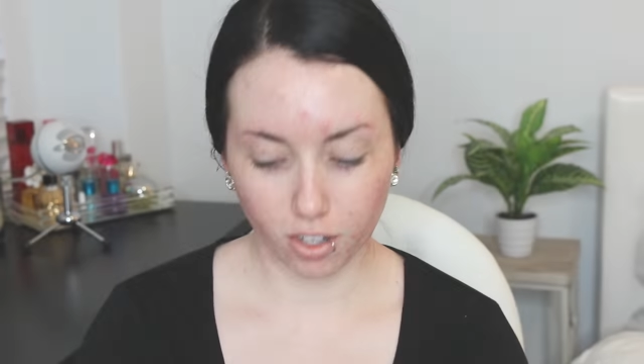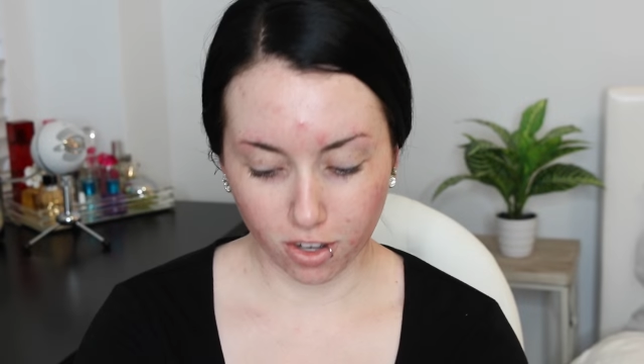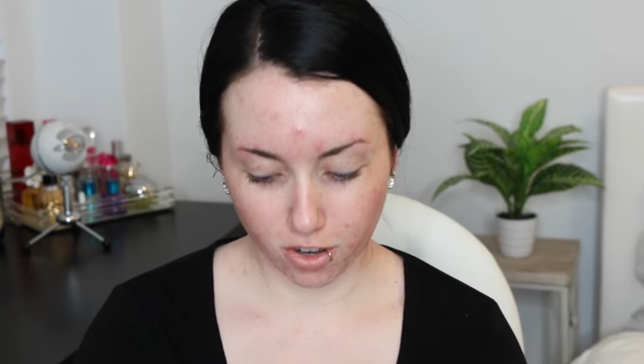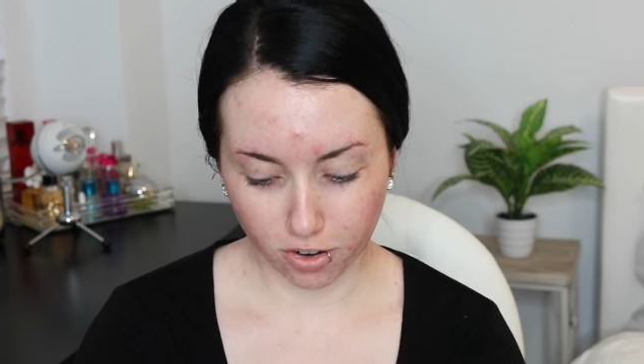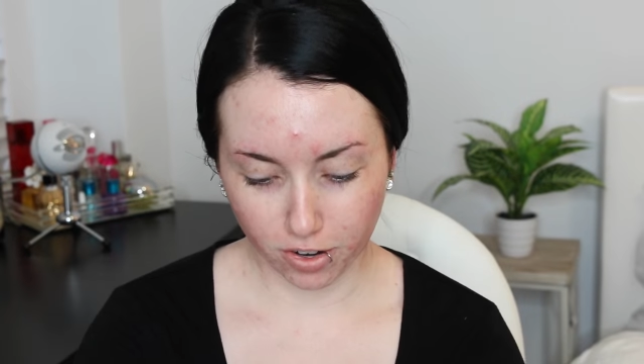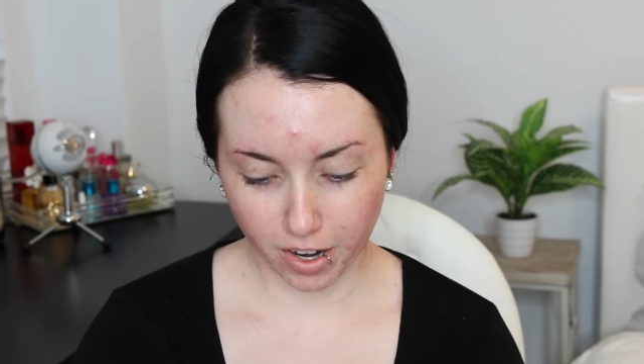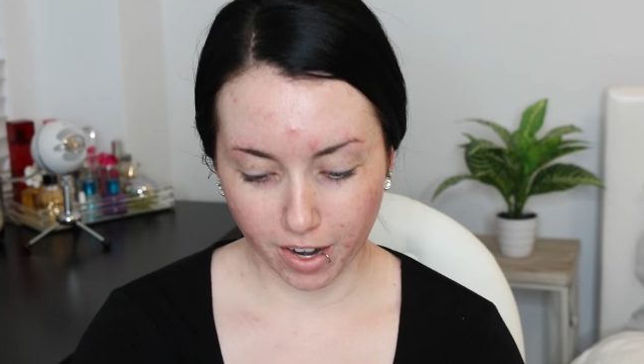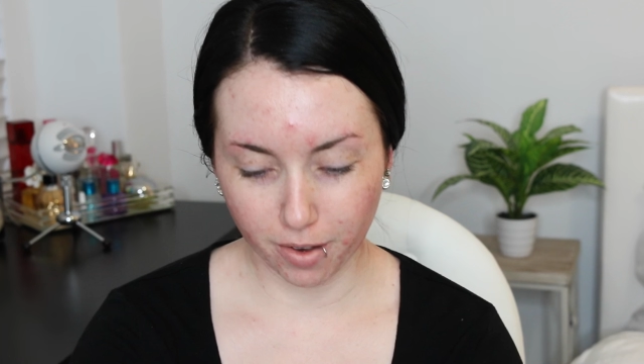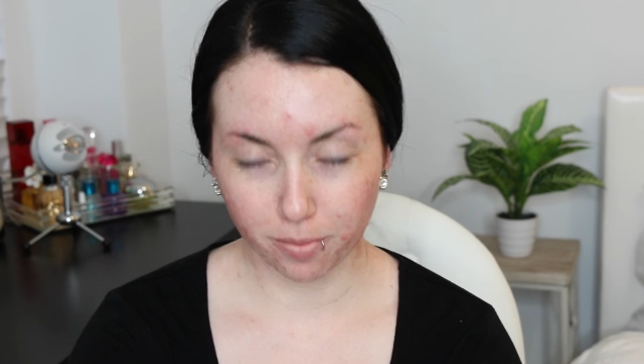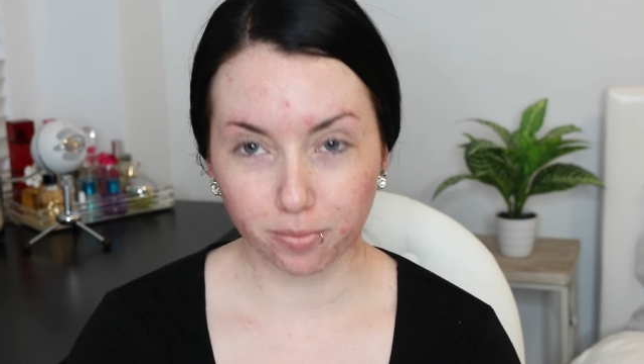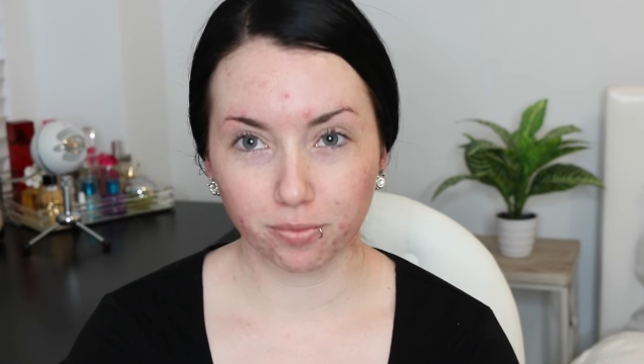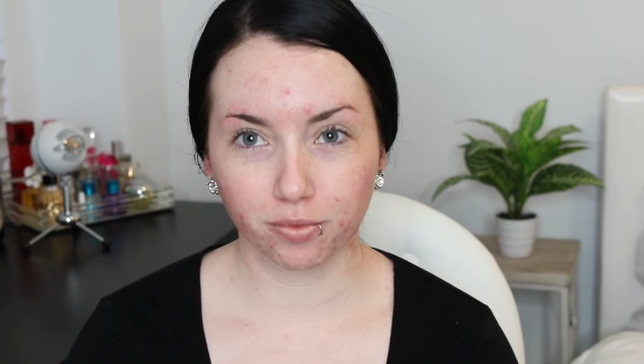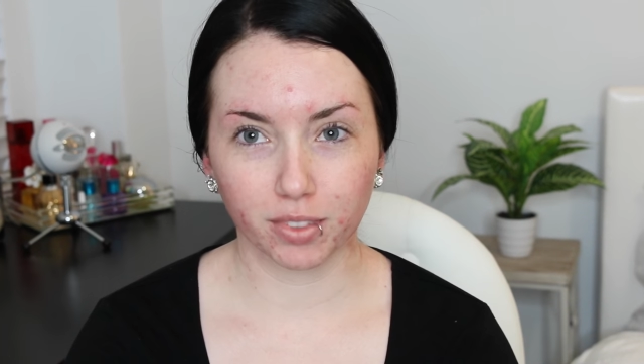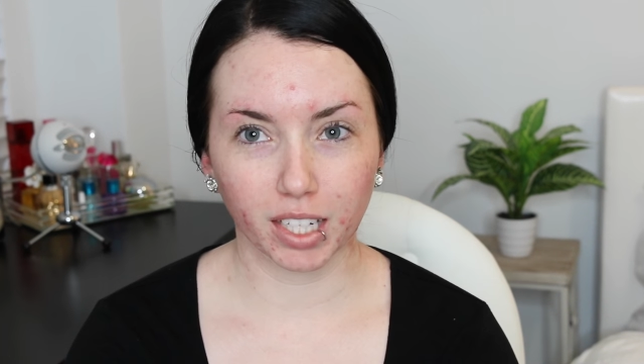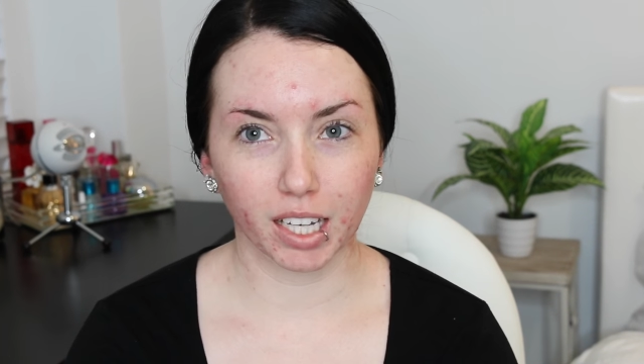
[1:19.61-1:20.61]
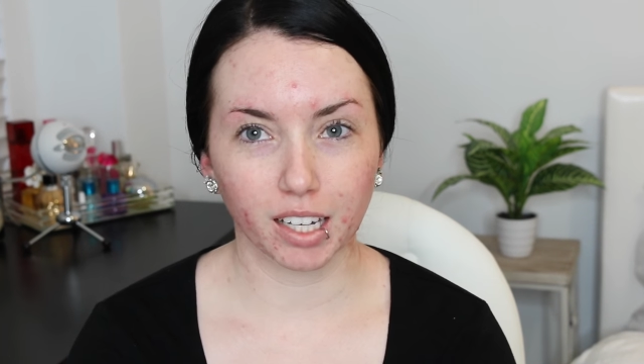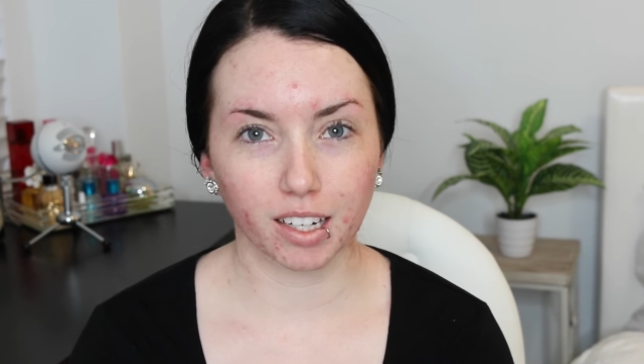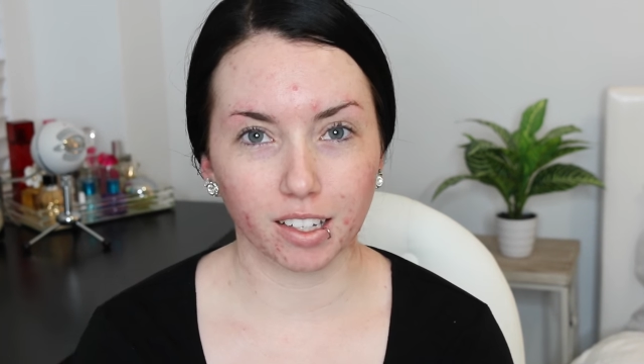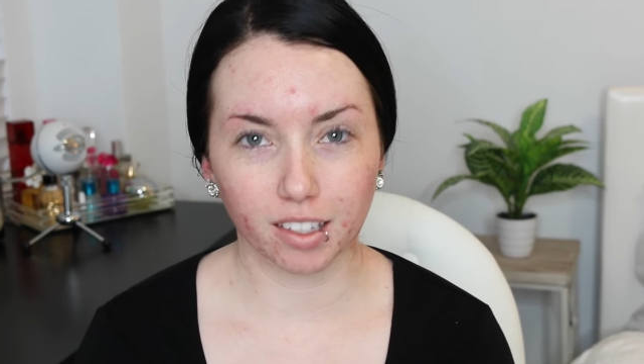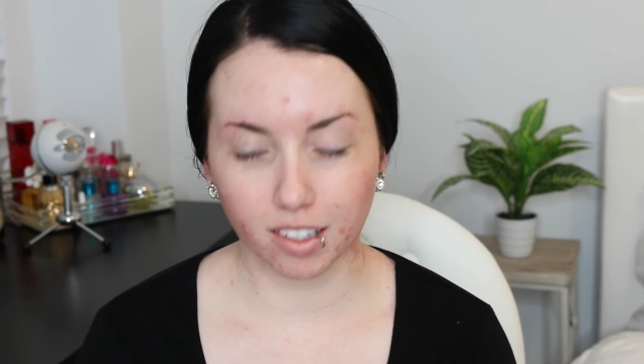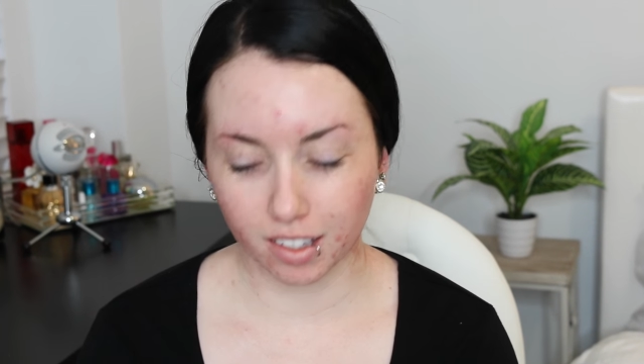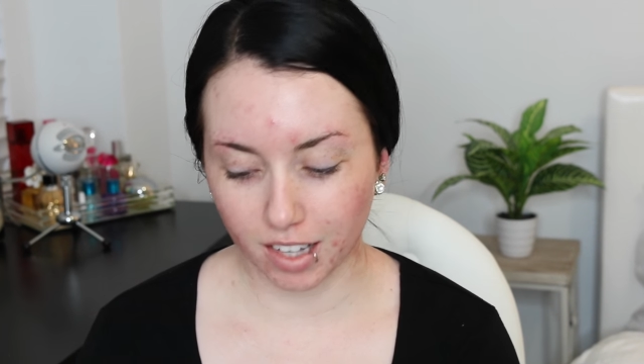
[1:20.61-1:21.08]
Alright, it
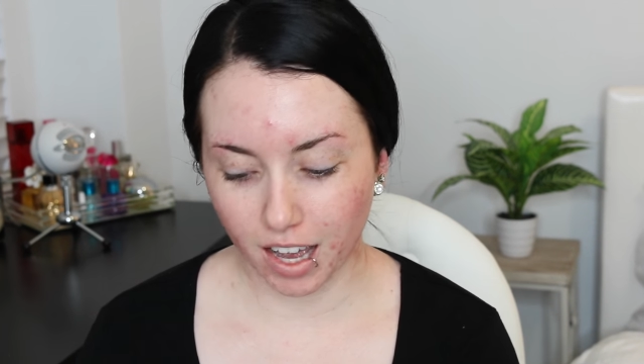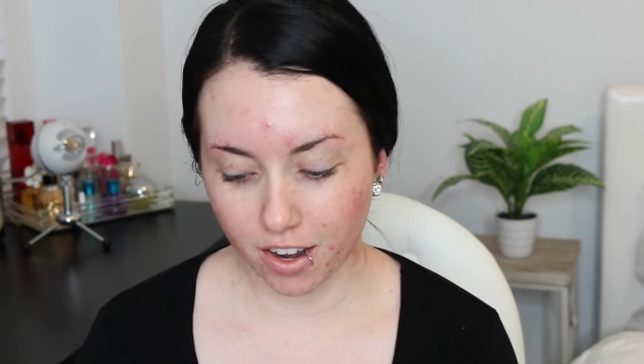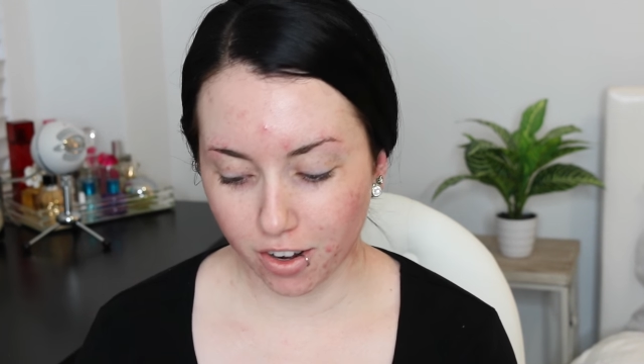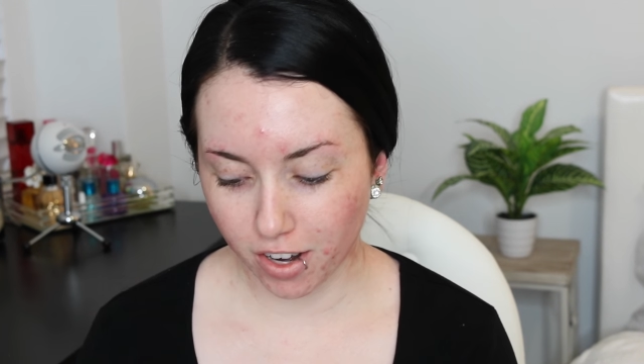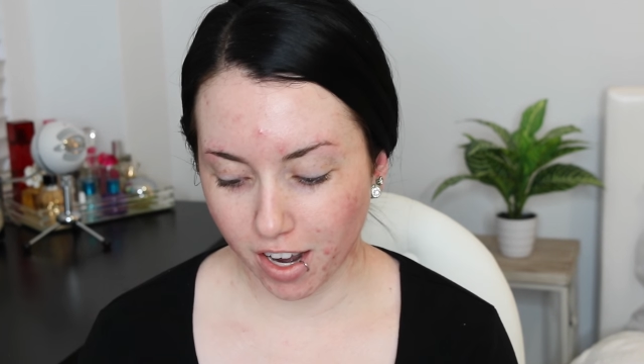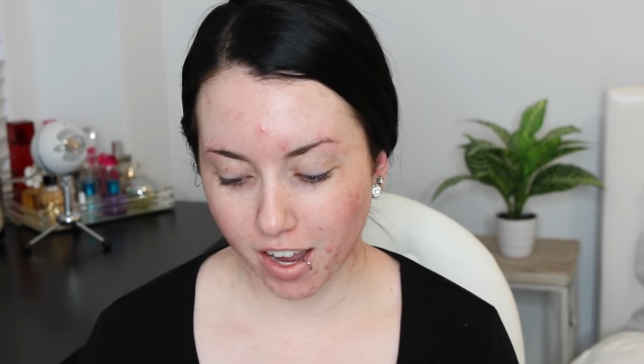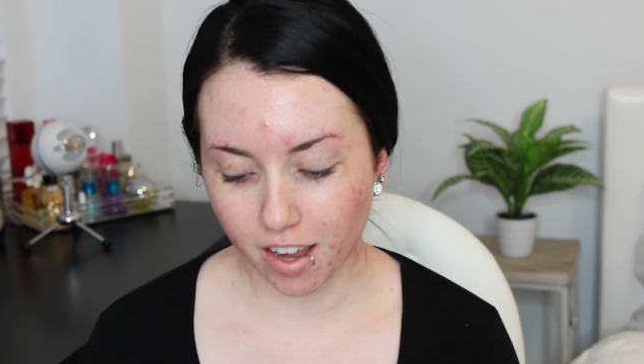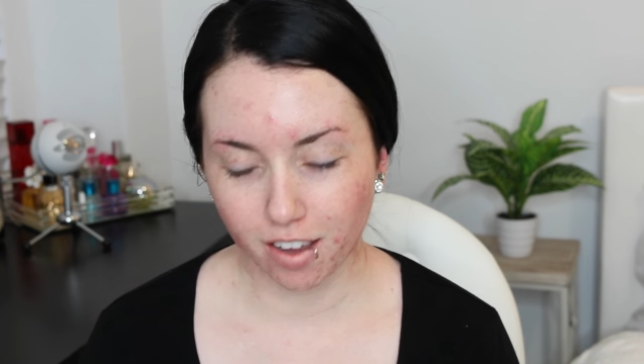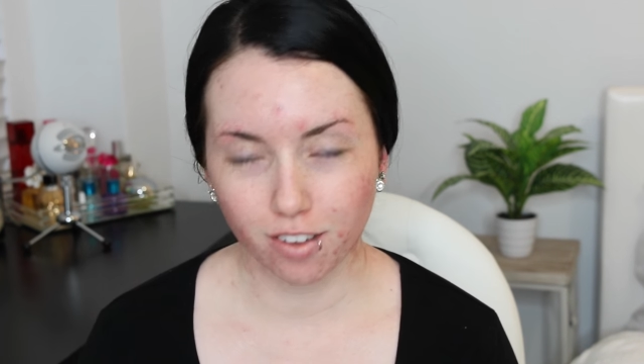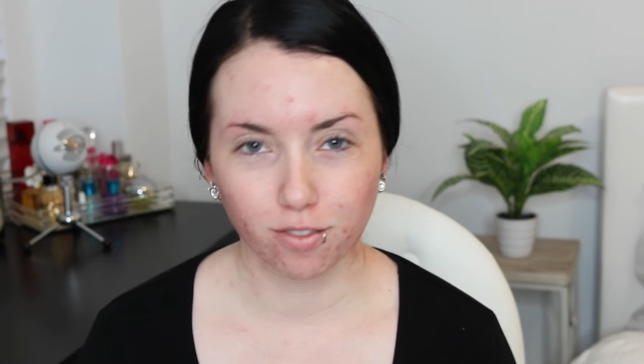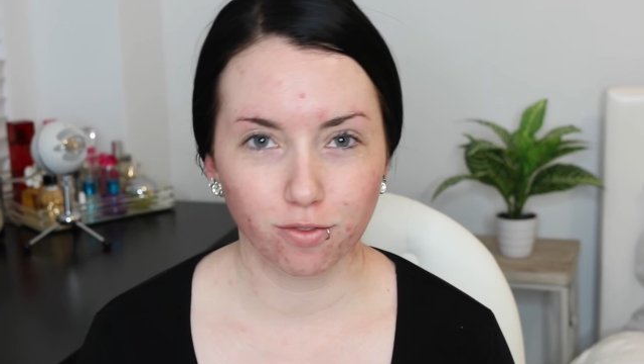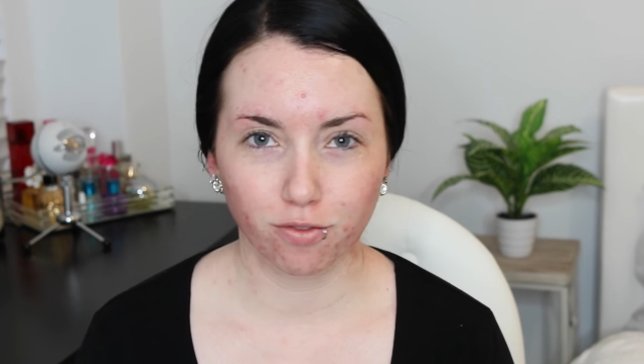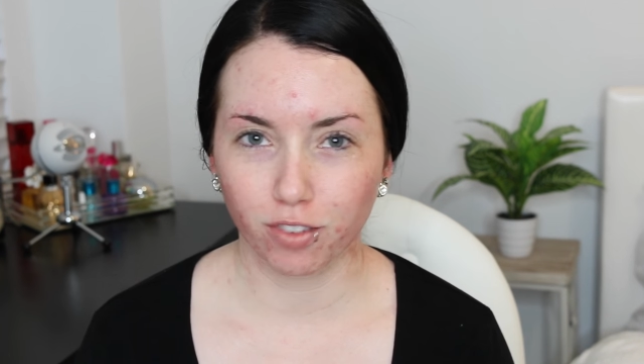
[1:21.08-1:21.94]
is Saturday.